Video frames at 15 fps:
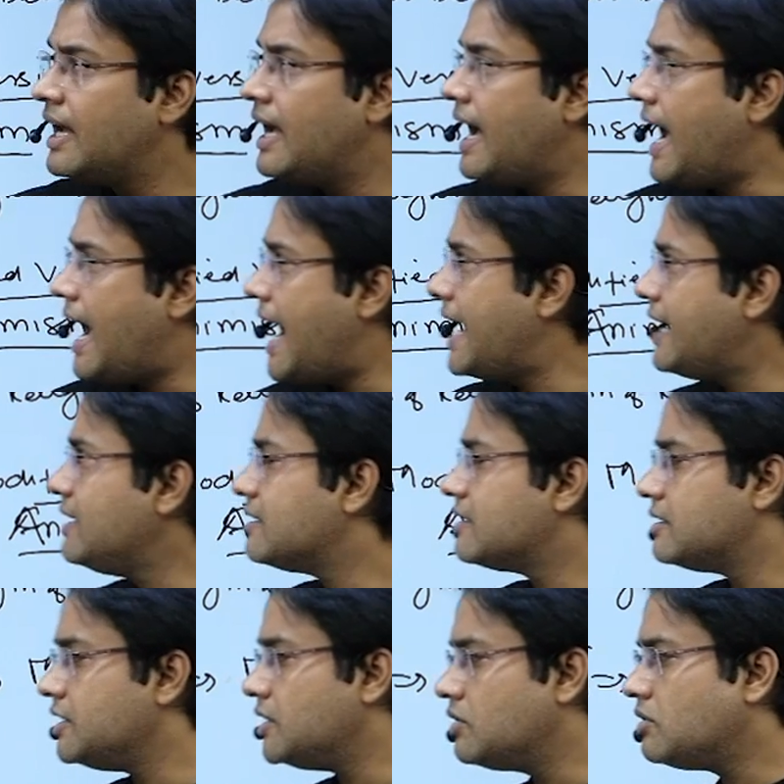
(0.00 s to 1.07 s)
And,
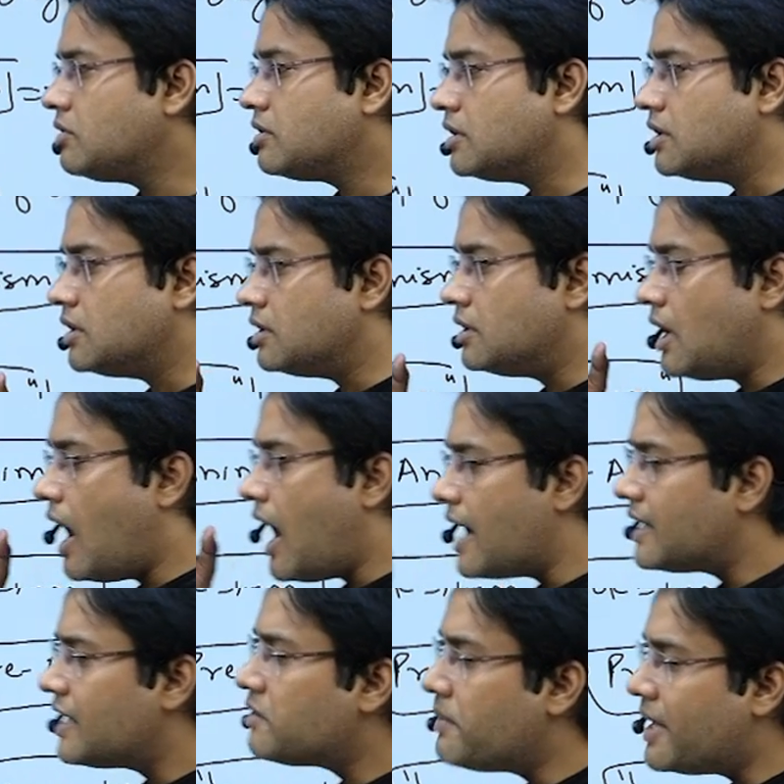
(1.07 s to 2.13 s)

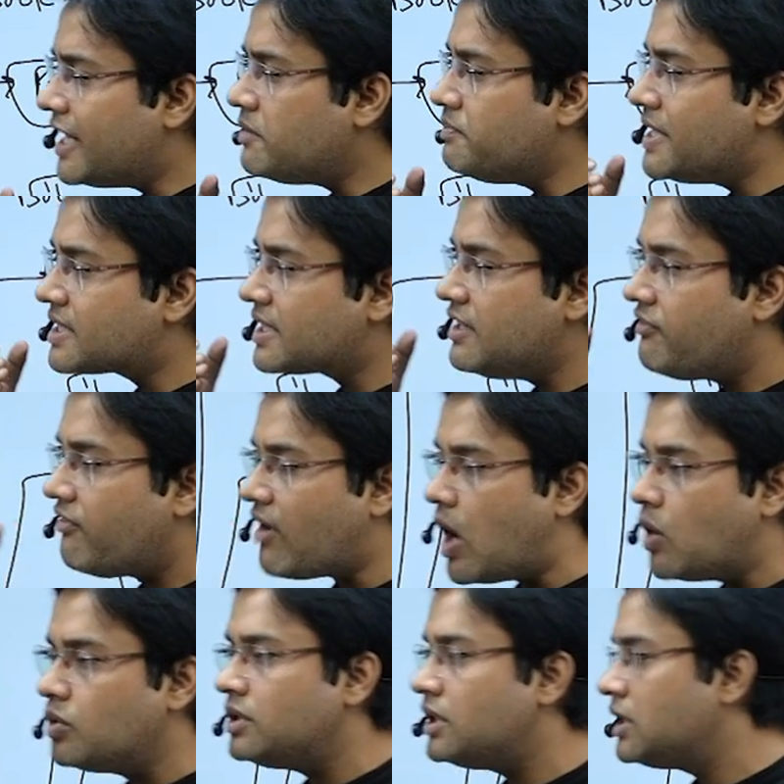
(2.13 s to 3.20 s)
R.R. Marett basically found